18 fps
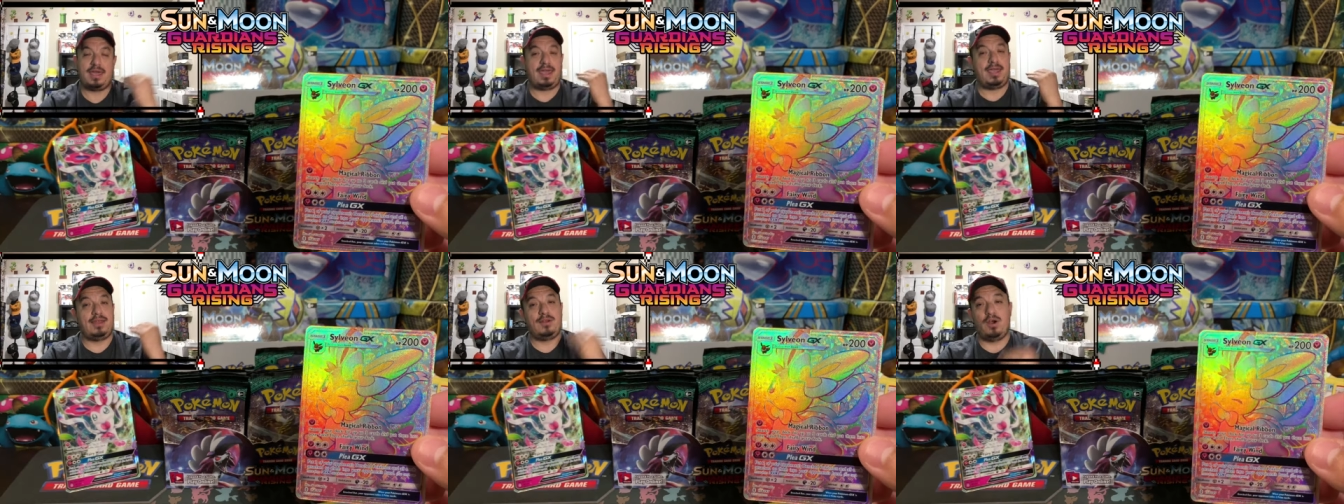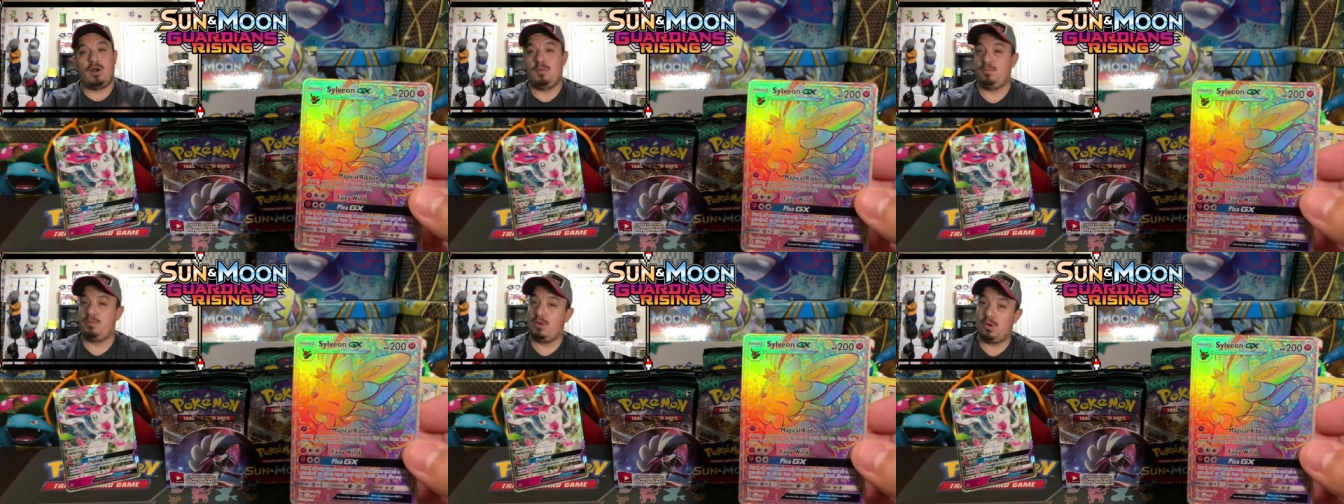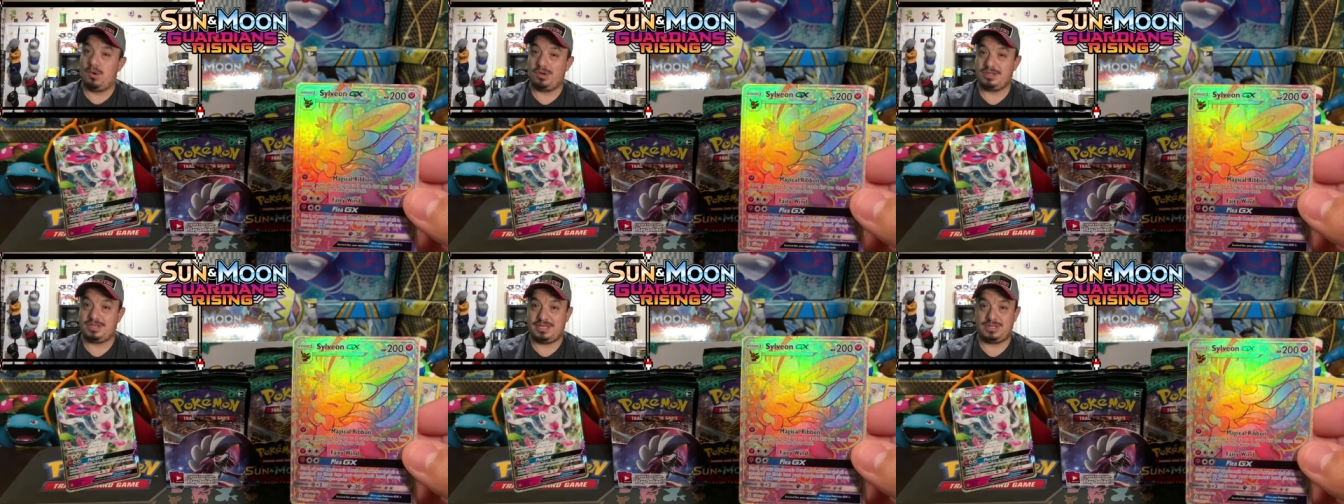and oh
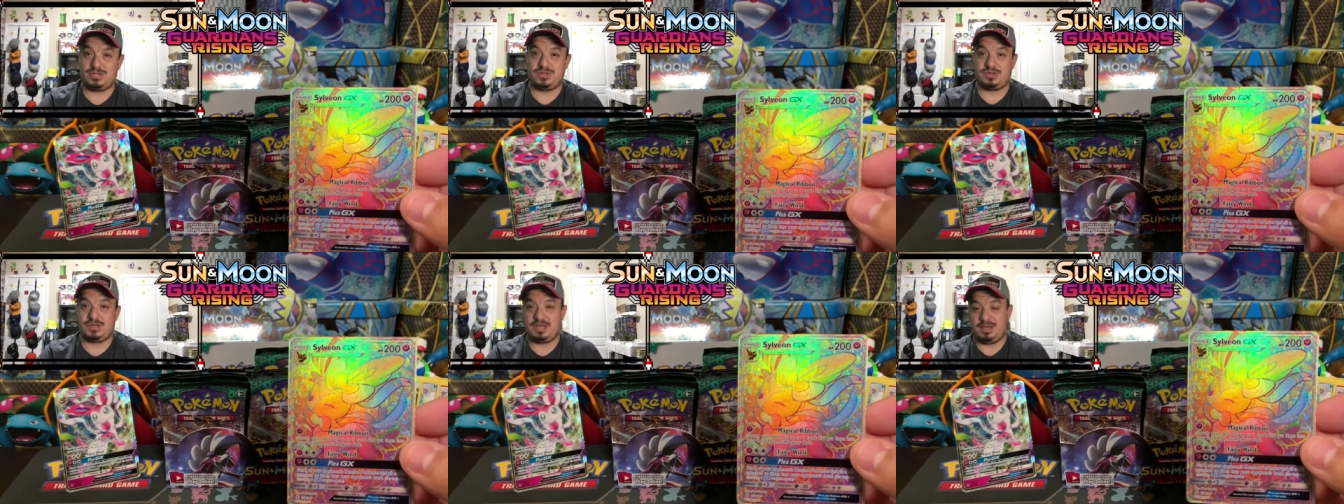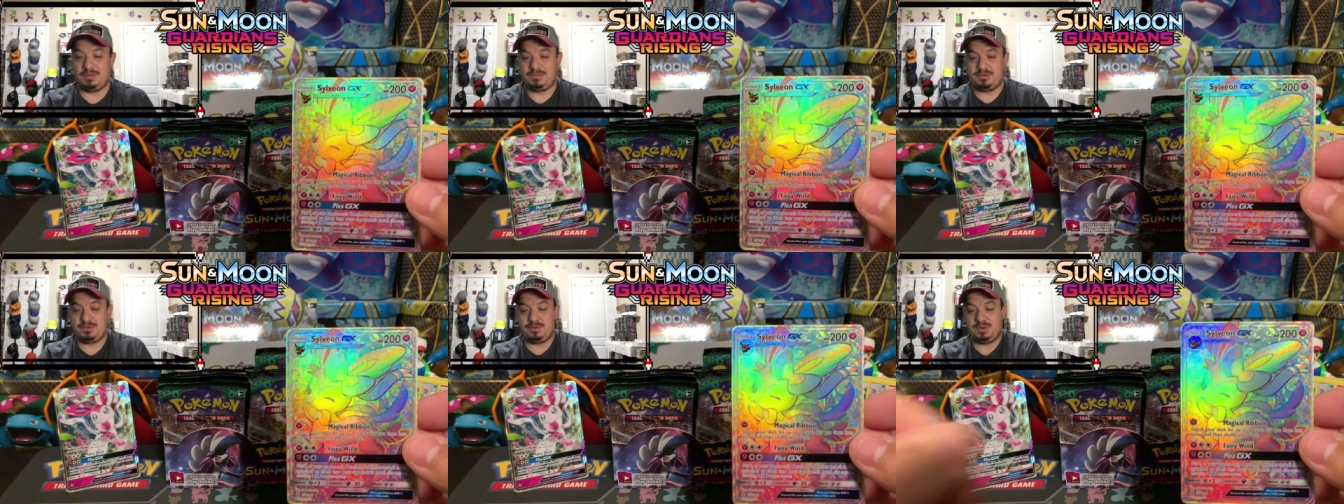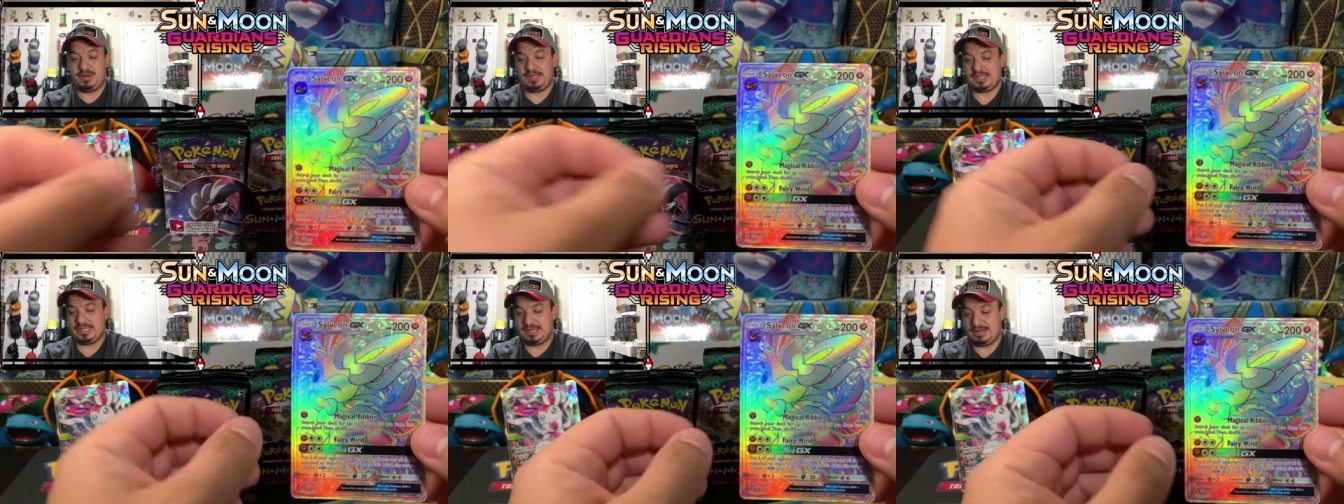boy, did you come through
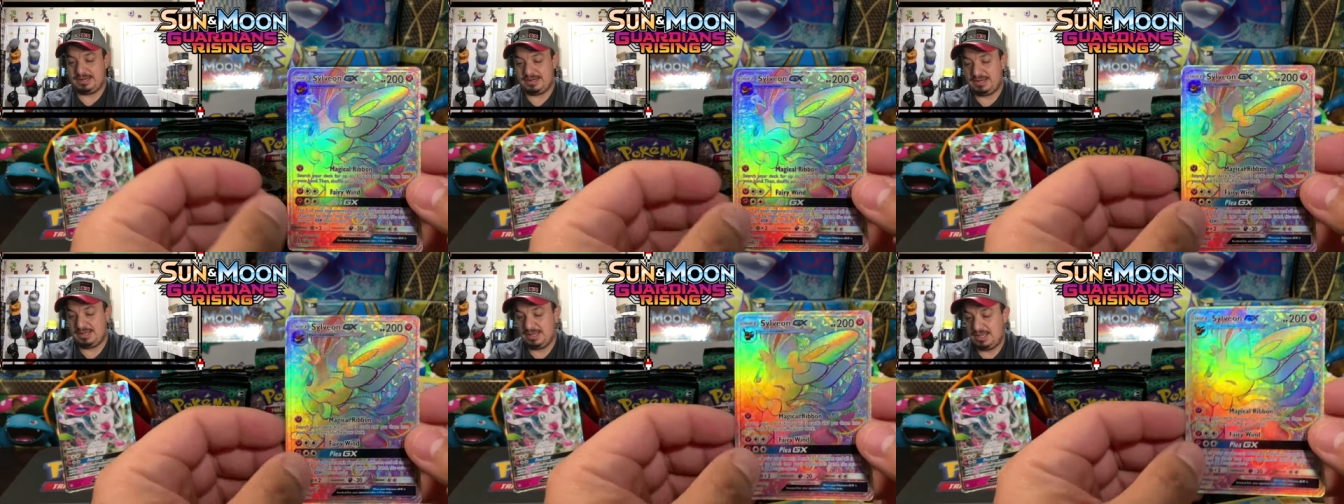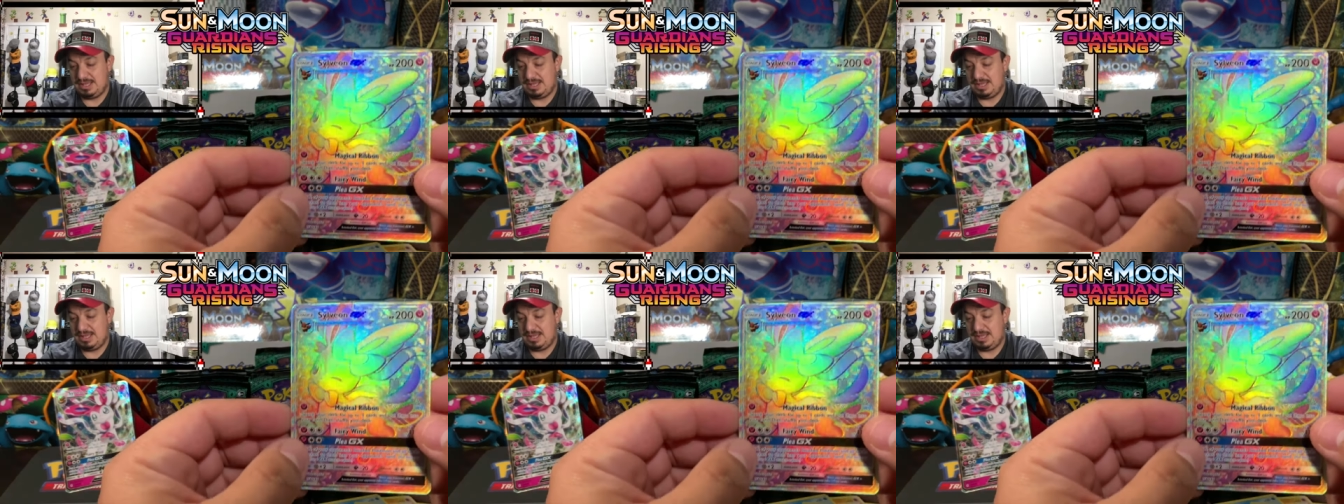right there.